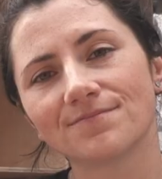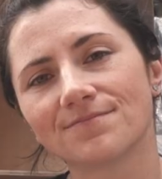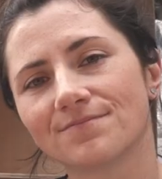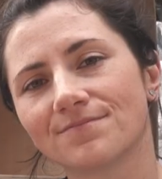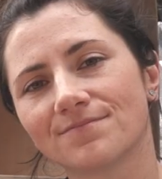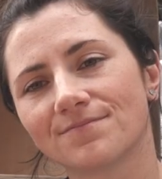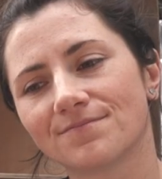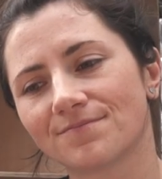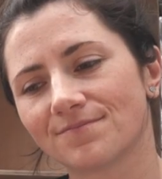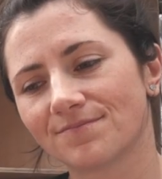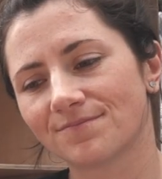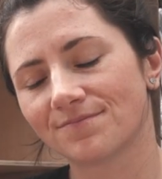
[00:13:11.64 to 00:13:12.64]

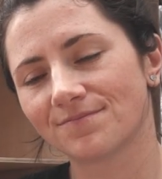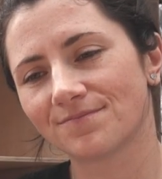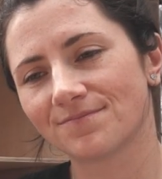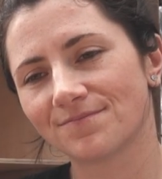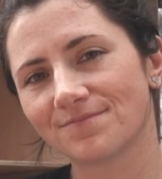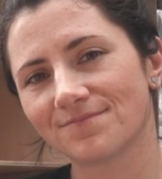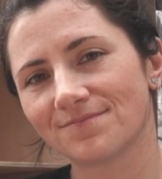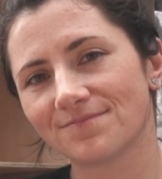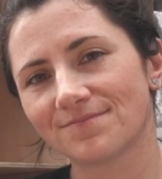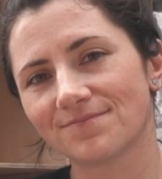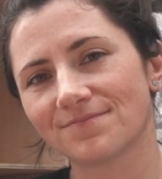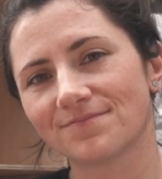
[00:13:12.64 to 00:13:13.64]

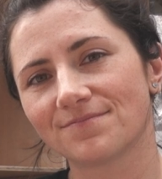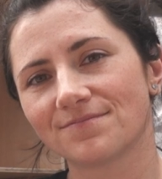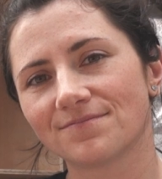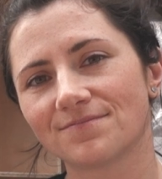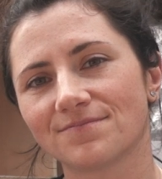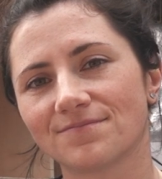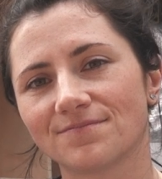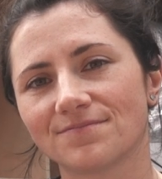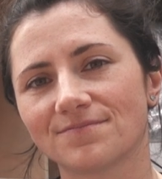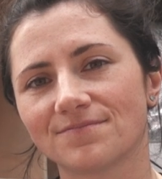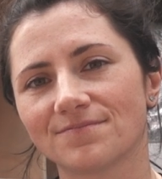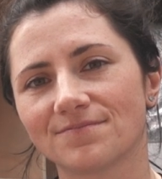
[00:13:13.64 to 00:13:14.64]

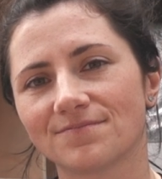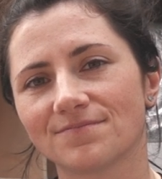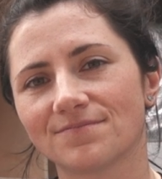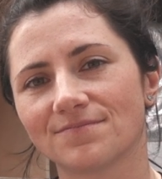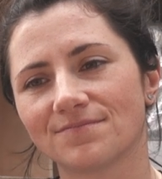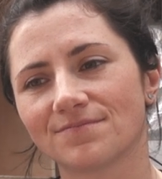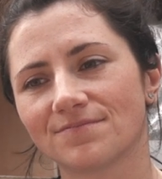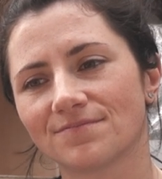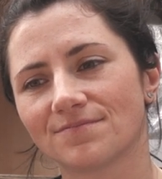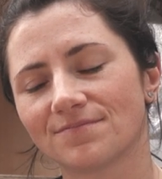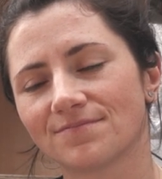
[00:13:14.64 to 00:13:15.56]
[no speech]